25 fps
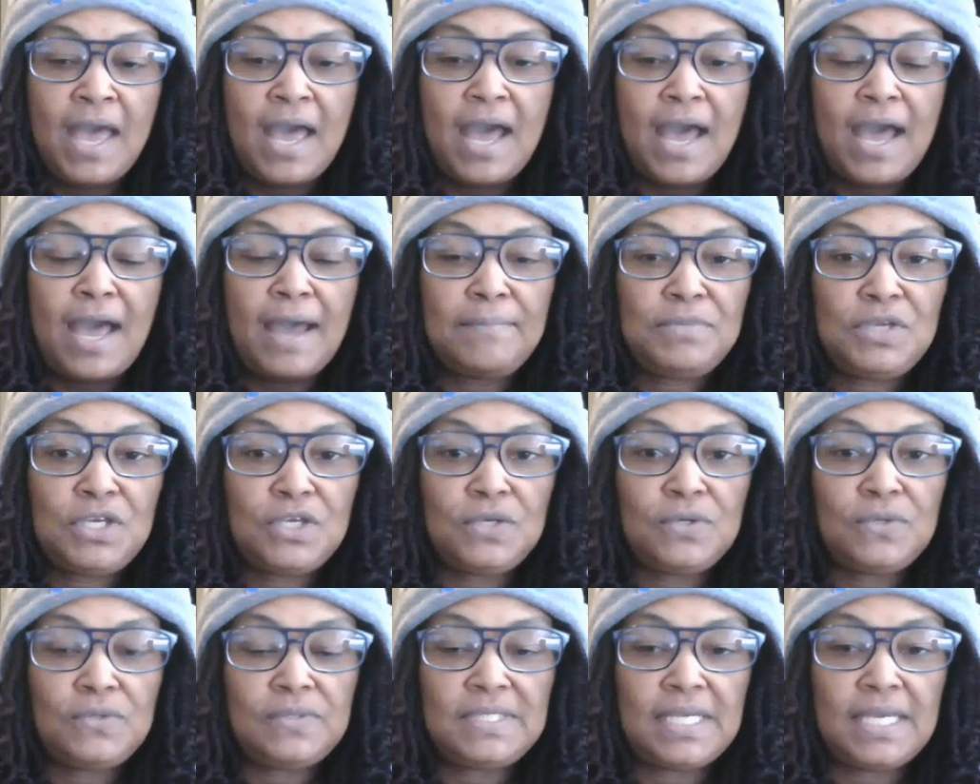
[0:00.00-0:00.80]
I'm
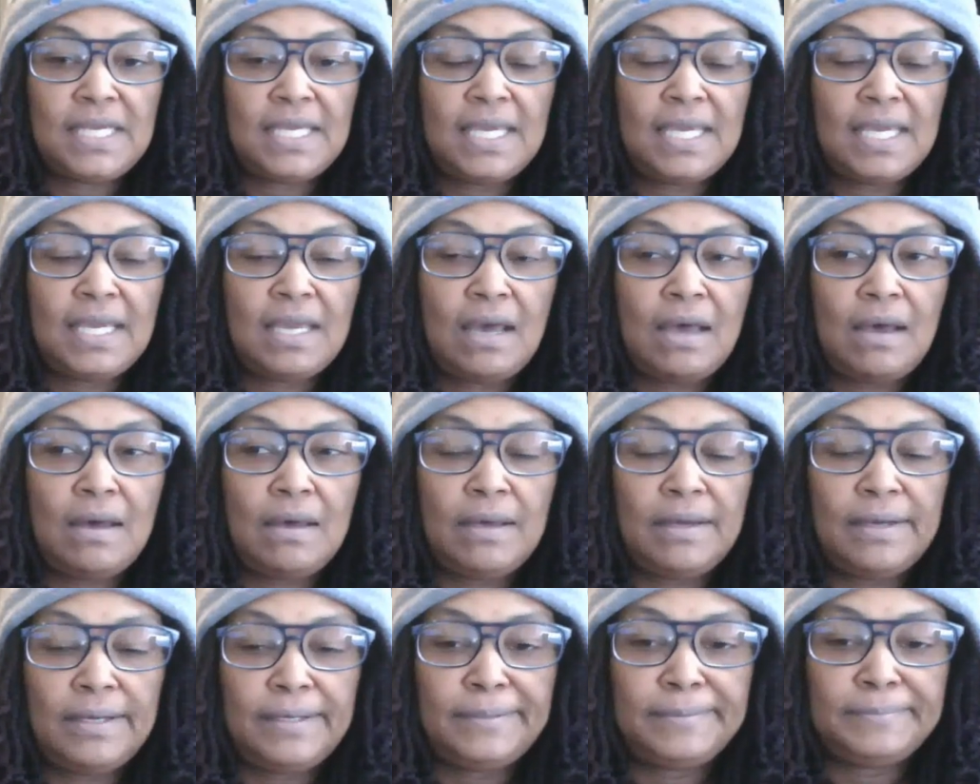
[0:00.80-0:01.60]
using
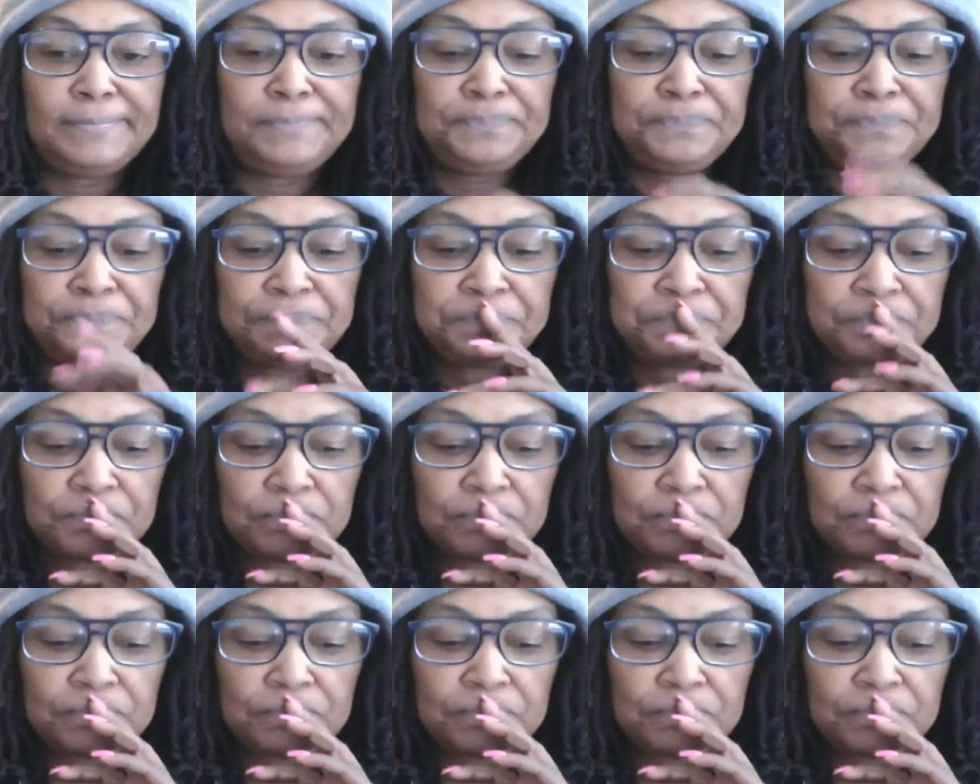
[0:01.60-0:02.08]
um,